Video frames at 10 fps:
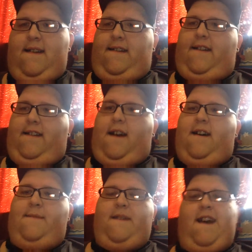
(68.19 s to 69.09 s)
to the
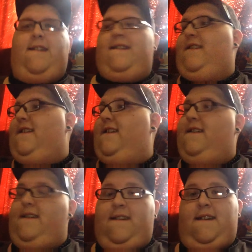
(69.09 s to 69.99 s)
comments
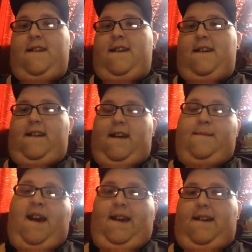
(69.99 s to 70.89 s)
that I
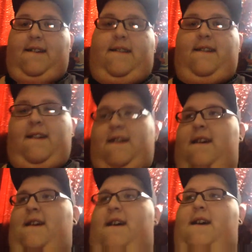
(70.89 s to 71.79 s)
make on
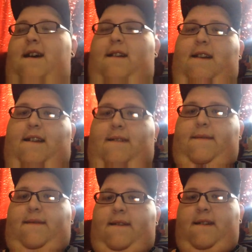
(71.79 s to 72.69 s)
a lot
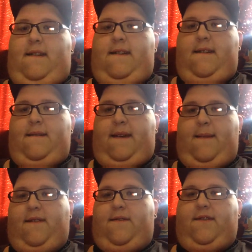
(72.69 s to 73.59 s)
of
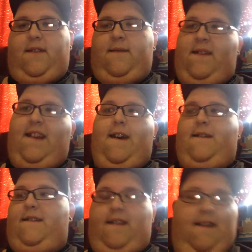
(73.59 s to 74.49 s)
people's videos.